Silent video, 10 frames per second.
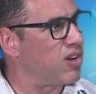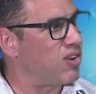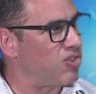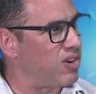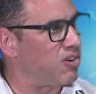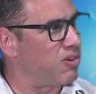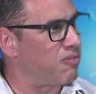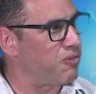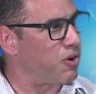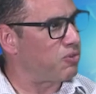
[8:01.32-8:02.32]
engineering
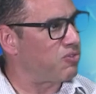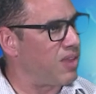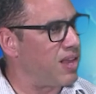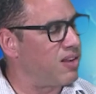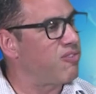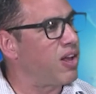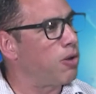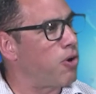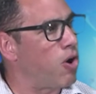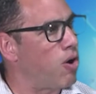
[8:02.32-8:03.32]
folks. They
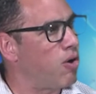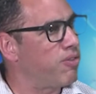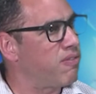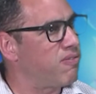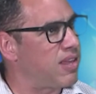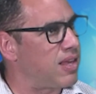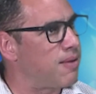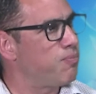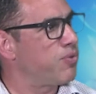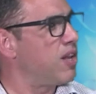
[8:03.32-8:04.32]
develop all the, the
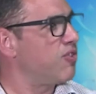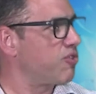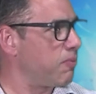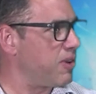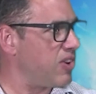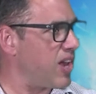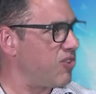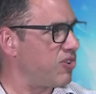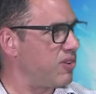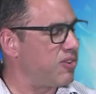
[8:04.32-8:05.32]

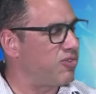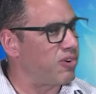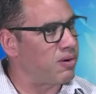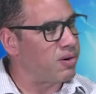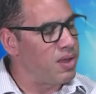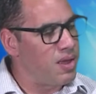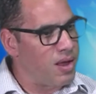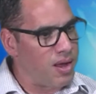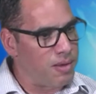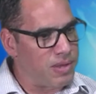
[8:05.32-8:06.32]
instrumentation. These are
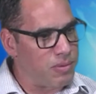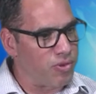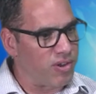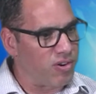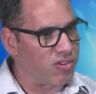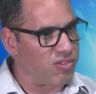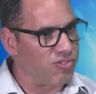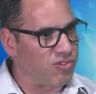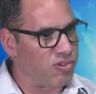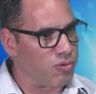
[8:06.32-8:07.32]
uh, people that are
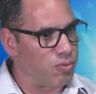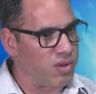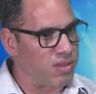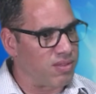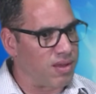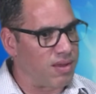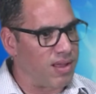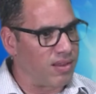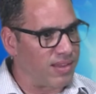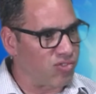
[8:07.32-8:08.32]
concerned with uh,
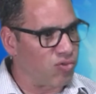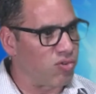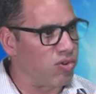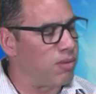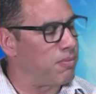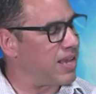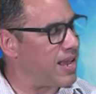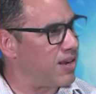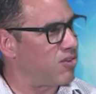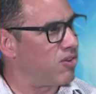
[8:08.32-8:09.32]
electrical and
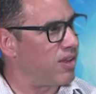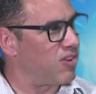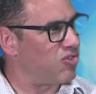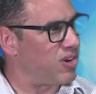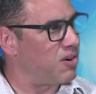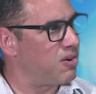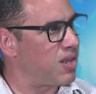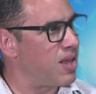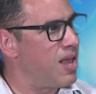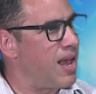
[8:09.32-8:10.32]
mechanical
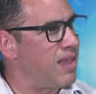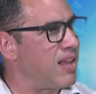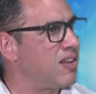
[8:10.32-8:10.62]
engineering, and they